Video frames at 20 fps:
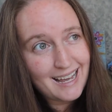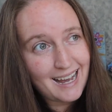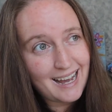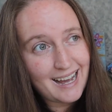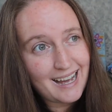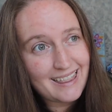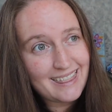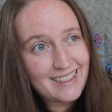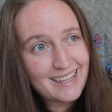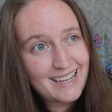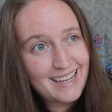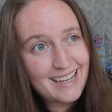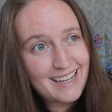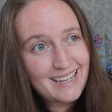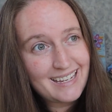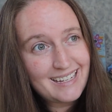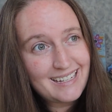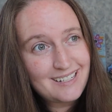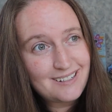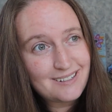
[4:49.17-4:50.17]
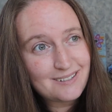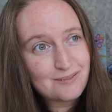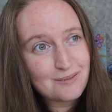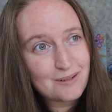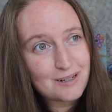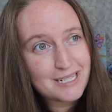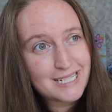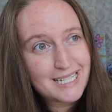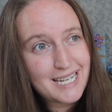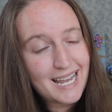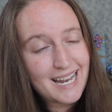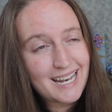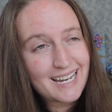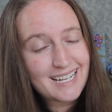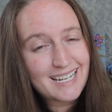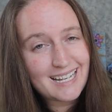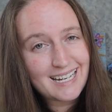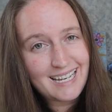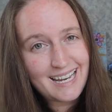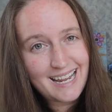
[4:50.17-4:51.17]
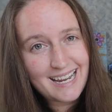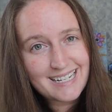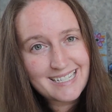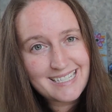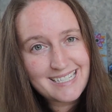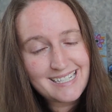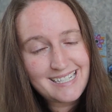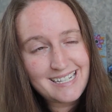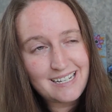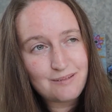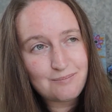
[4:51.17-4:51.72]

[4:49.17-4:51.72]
The ink was getting collected